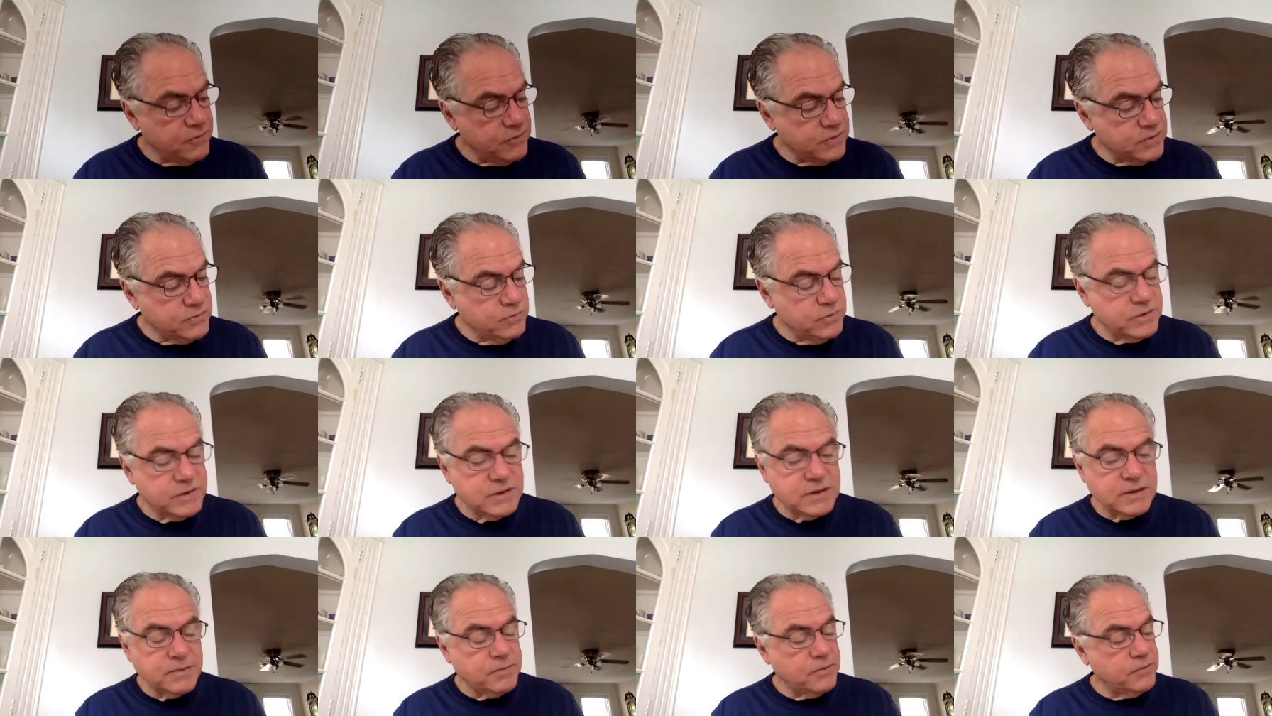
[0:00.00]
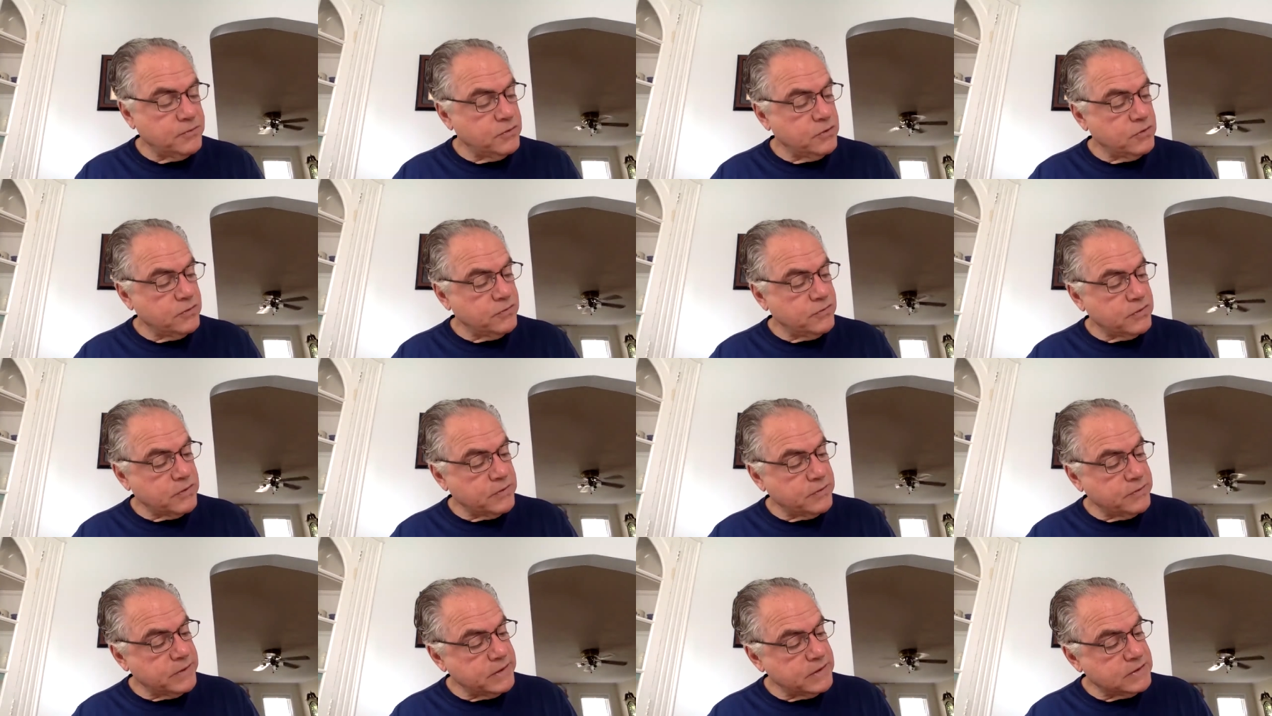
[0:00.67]
which some of you have
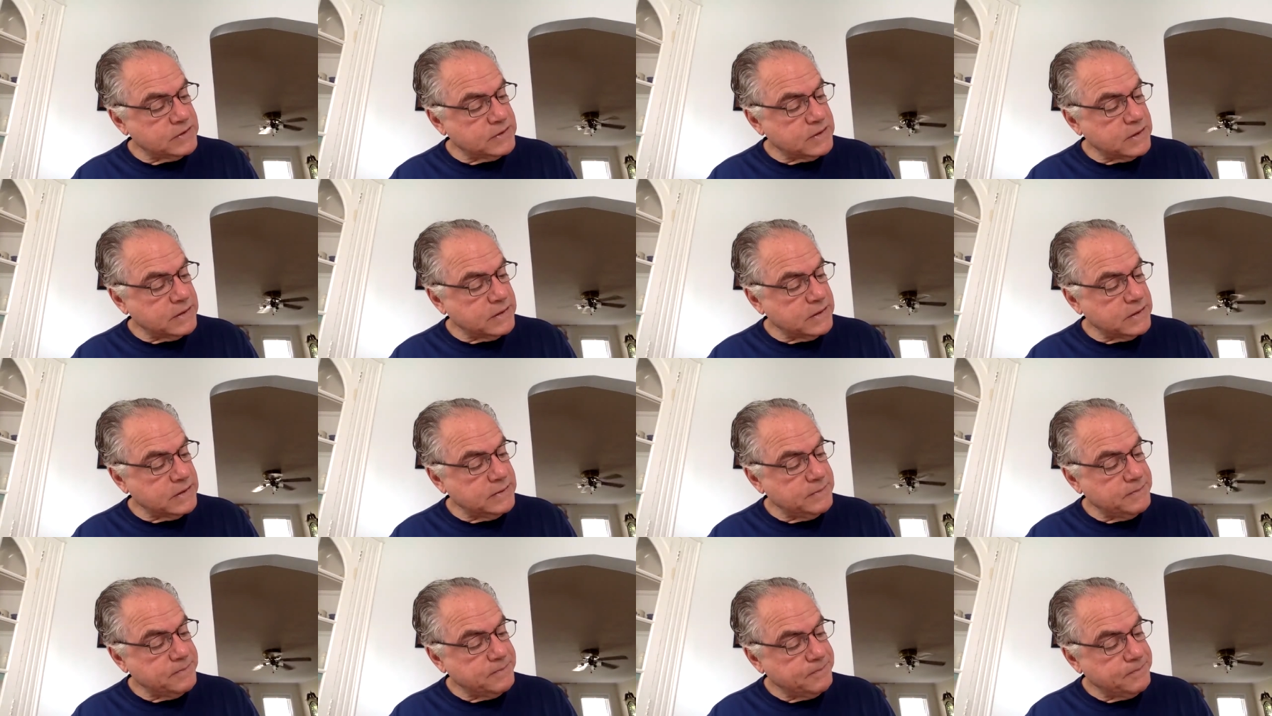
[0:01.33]
already studied